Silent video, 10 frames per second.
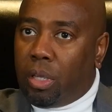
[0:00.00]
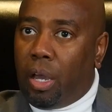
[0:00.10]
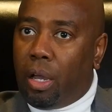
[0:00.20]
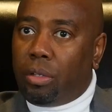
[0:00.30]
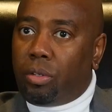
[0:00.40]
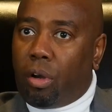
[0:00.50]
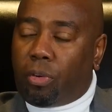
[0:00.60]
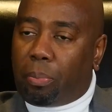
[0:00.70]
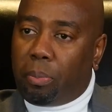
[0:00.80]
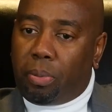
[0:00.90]
Yeah,
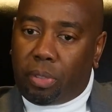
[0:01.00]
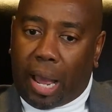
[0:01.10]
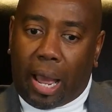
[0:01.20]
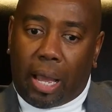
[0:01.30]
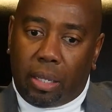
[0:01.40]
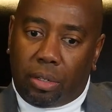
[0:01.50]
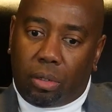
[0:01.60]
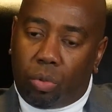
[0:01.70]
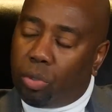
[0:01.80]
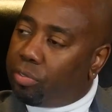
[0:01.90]
for people not in the
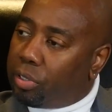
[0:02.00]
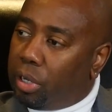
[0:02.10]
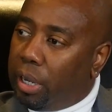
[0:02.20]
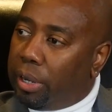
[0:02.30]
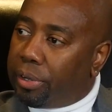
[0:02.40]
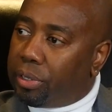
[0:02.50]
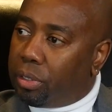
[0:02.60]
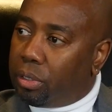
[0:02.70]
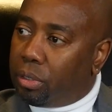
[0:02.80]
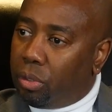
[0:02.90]
Louisville
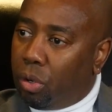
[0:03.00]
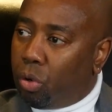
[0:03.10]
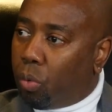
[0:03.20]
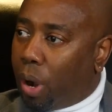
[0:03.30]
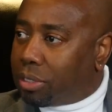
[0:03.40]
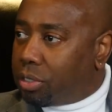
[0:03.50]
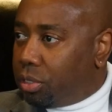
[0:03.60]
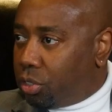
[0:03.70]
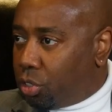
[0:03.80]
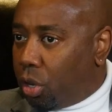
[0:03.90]
area, who are watching
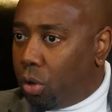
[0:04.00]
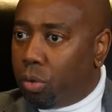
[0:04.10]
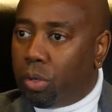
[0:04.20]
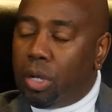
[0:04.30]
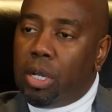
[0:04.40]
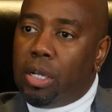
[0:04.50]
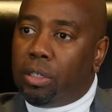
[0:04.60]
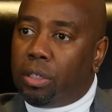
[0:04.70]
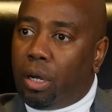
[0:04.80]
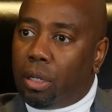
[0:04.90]
this show,
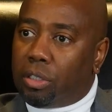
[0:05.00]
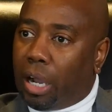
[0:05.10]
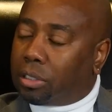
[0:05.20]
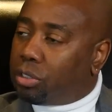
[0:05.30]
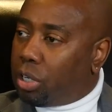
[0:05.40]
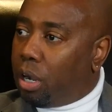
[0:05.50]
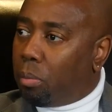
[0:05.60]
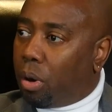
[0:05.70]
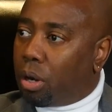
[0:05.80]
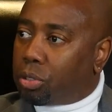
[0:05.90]
Dr. John
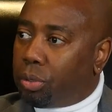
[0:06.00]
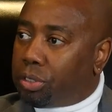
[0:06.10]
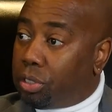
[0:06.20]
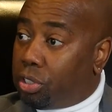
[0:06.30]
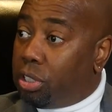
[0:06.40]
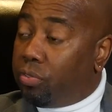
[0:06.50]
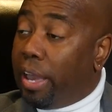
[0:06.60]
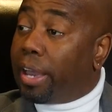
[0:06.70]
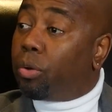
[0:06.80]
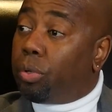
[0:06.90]
Marshall is the Chief
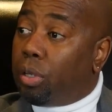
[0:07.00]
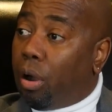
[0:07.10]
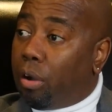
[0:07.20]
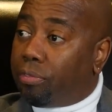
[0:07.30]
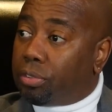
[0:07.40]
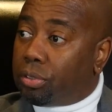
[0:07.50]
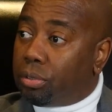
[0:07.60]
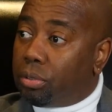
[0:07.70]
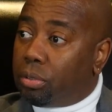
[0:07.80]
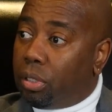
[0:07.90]
Equity
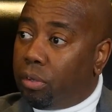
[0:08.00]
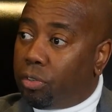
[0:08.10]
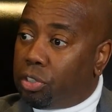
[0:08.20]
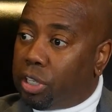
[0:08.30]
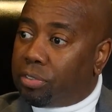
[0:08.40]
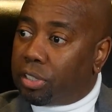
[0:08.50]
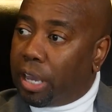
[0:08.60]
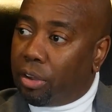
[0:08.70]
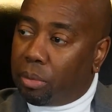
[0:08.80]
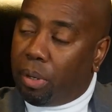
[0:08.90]
Officer for Jefferson
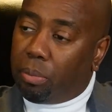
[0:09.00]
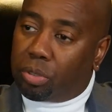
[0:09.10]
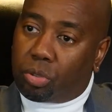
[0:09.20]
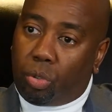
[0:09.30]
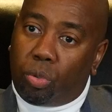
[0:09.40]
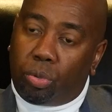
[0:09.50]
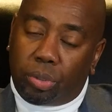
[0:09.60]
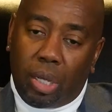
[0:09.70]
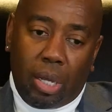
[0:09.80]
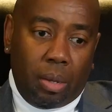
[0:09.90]
County Public
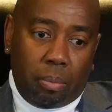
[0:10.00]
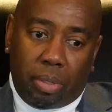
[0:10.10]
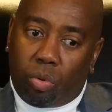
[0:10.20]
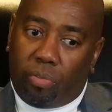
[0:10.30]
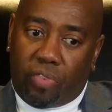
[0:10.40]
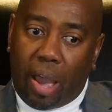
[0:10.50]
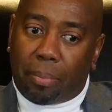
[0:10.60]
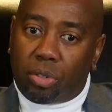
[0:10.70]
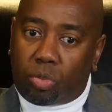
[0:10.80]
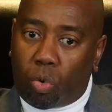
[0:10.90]
Schools. Been doing
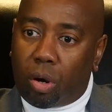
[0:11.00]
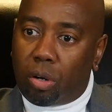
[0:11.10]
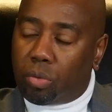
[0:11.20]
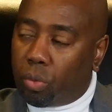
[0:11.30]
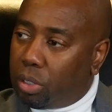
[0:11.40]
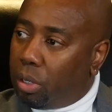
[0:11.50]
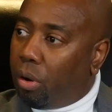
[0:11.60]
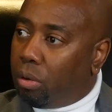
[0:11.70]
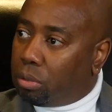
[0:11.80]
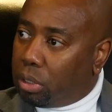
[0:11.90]
fabulous work really
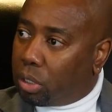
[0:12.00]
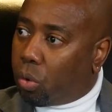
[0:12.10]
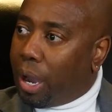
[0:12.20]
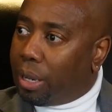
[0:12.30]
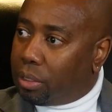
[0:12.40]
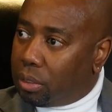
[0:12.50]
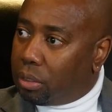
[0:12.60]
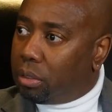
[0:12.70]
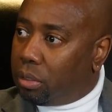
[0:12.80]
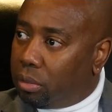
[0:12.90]
on
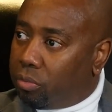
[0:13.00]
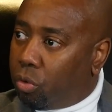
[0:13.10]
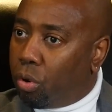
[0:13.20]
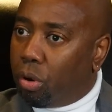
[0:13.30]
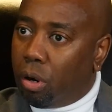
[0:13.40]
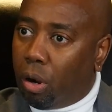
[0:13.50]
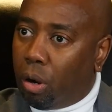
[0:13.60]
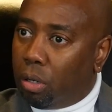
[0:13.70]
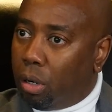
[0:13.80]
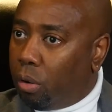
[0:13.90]
equality for
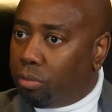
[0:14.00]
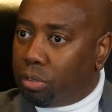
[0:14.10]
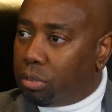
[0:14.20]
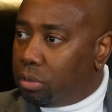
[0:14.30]
over